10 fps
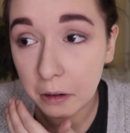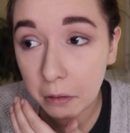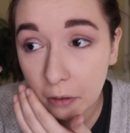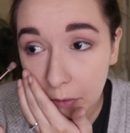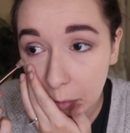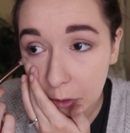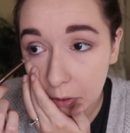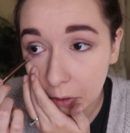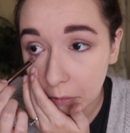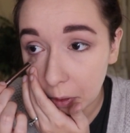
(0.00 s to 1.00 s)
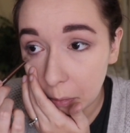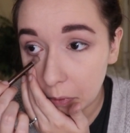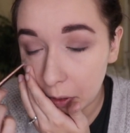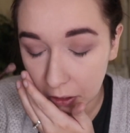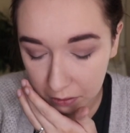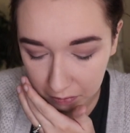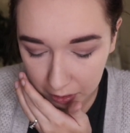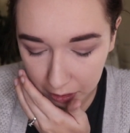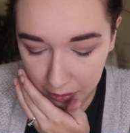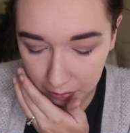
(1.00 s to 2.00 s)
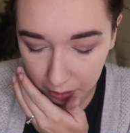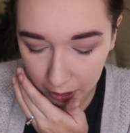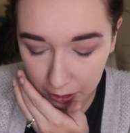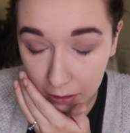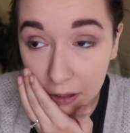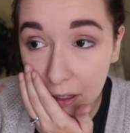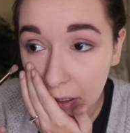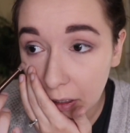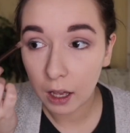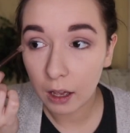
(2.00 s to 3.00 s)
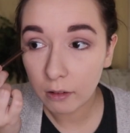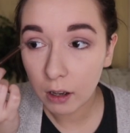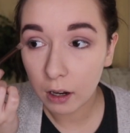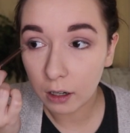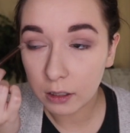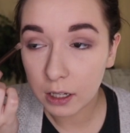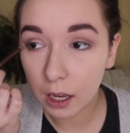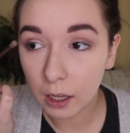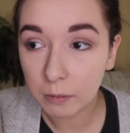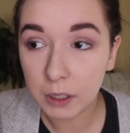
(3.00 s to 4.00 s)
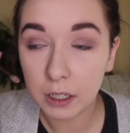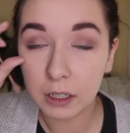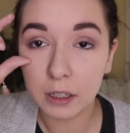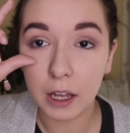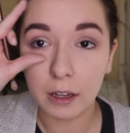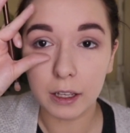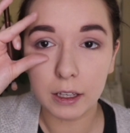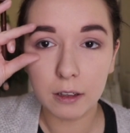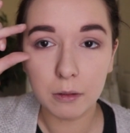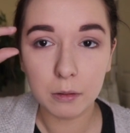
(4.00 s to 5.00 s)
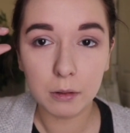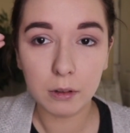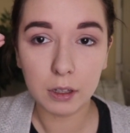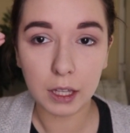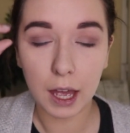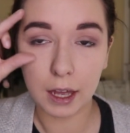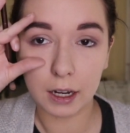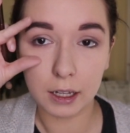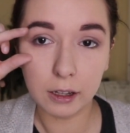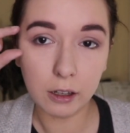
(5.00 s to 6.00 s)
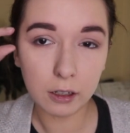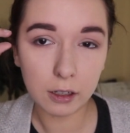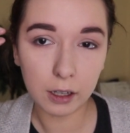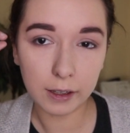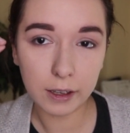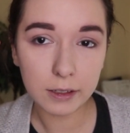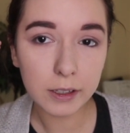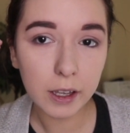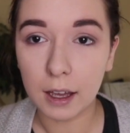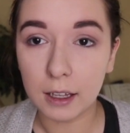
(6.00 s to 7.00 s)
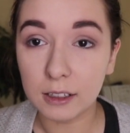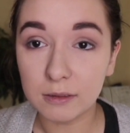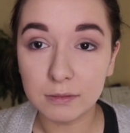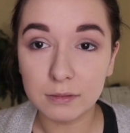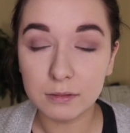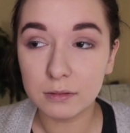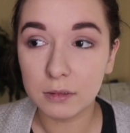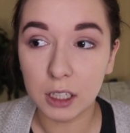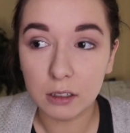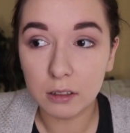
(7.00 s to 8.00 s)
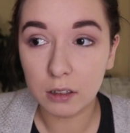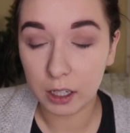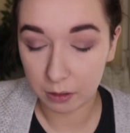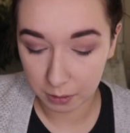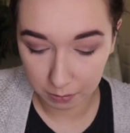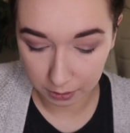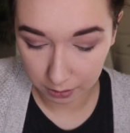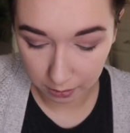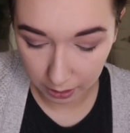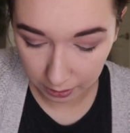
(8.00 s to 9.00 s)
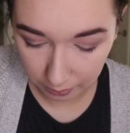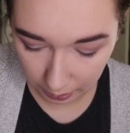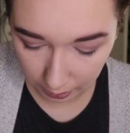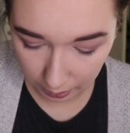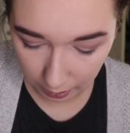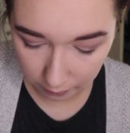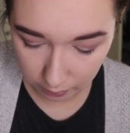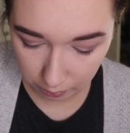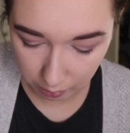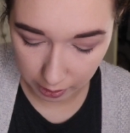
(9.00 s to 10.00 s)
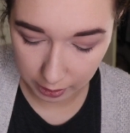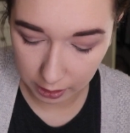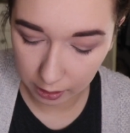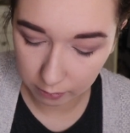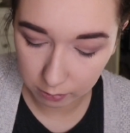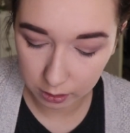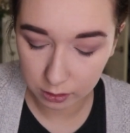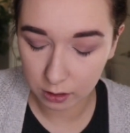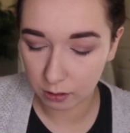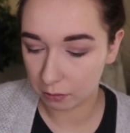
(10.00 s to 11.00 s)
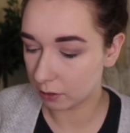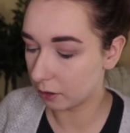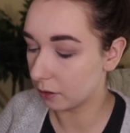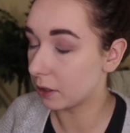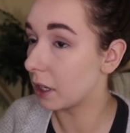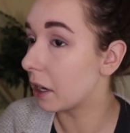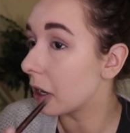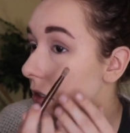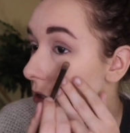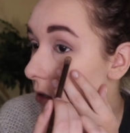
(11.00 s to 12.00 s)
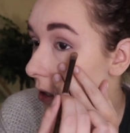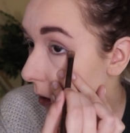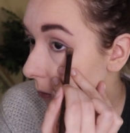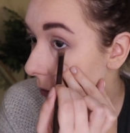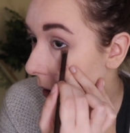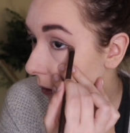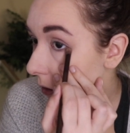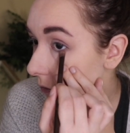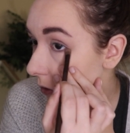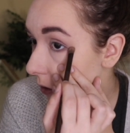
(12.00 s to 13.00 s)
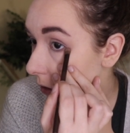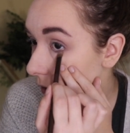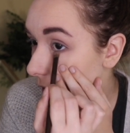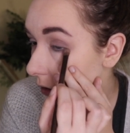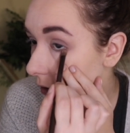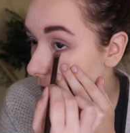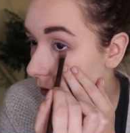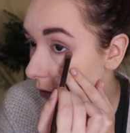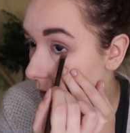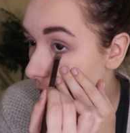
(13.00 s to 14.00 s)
I don't know if I'm using the right brush for this or anything. I have a hard time getting that like cat eye look, I guess. I don't know how people do that. Like I've tried, I've watched tutorials and I'm not gifted in that area, I